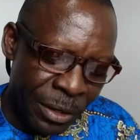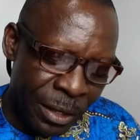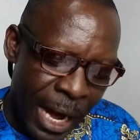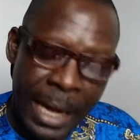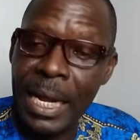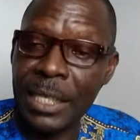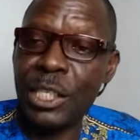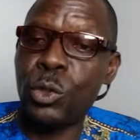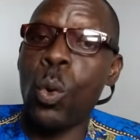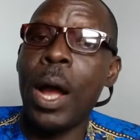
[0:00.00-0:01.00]
And that
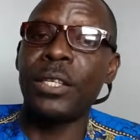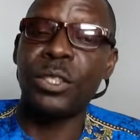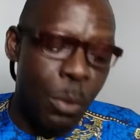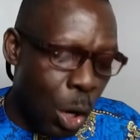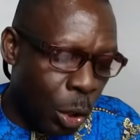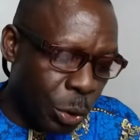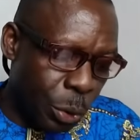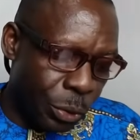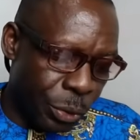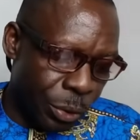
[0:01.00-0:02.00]
is why some
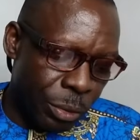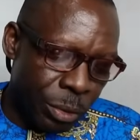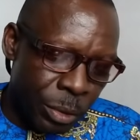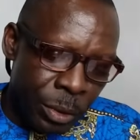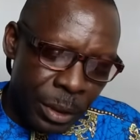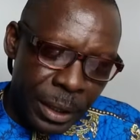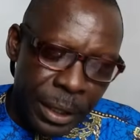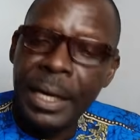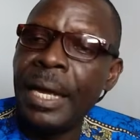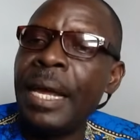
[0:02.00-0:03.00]
authors
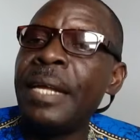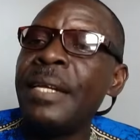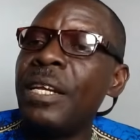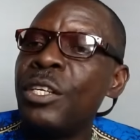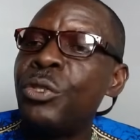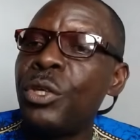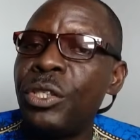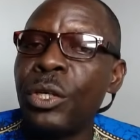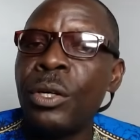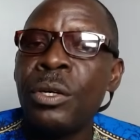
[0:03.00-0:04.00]
in the
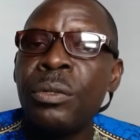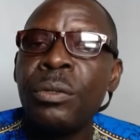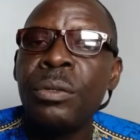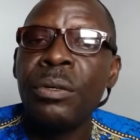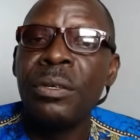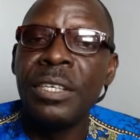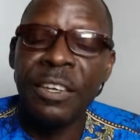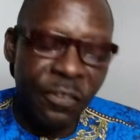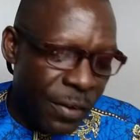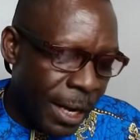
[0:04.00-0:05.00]
literature
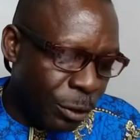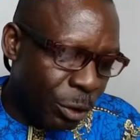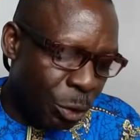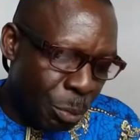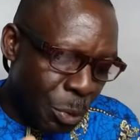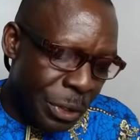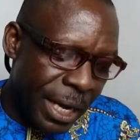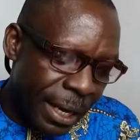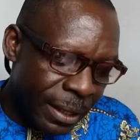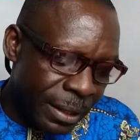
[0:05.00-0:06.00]
refer to
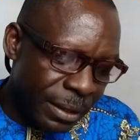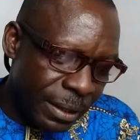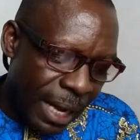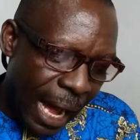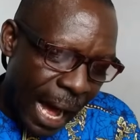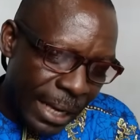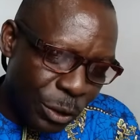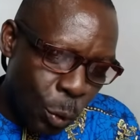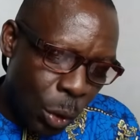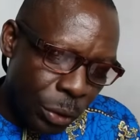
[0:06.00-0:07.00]
models as
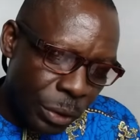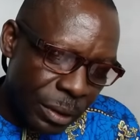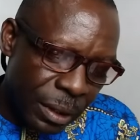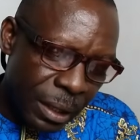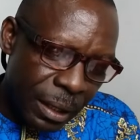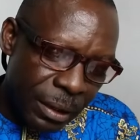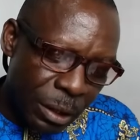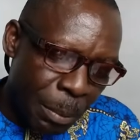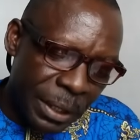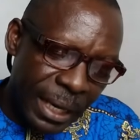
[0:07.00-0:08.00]
what?
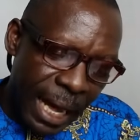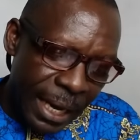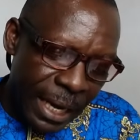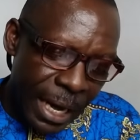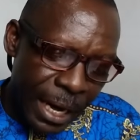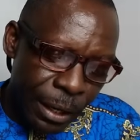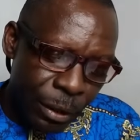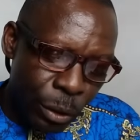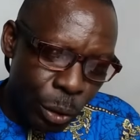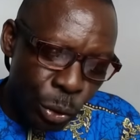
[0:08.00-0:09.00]
Somebody like
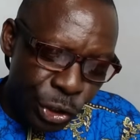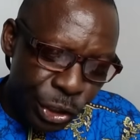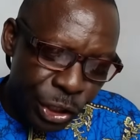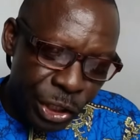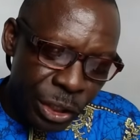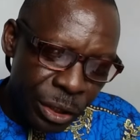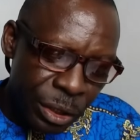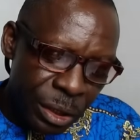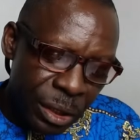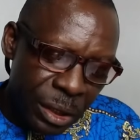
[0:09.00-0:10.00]
Ojiji,
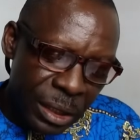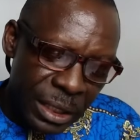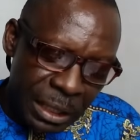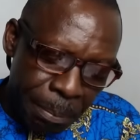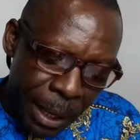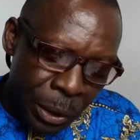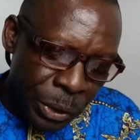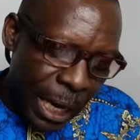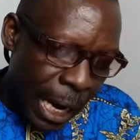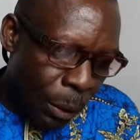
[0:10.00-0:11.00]
Thibault,
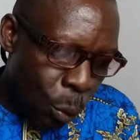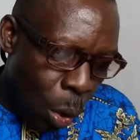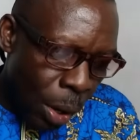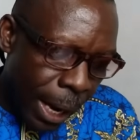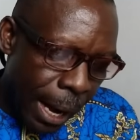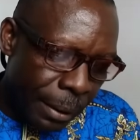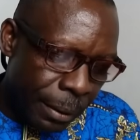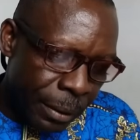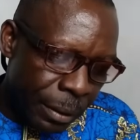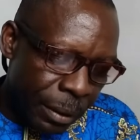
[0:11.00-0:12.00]
and Walker,
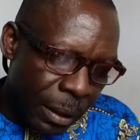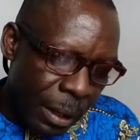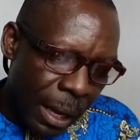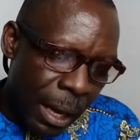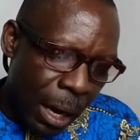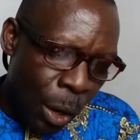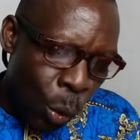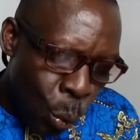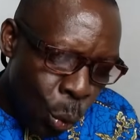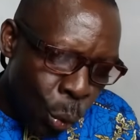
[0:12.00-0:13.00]

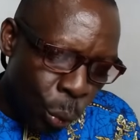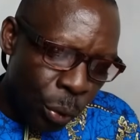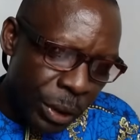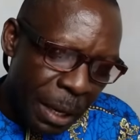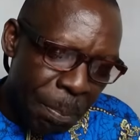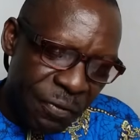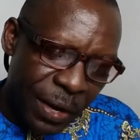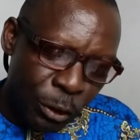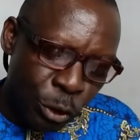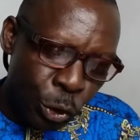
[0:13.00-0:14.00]
who they prefer
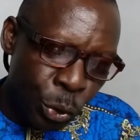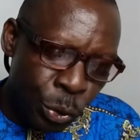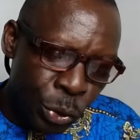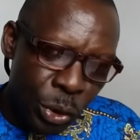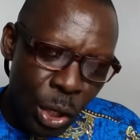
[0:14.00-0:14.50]
to use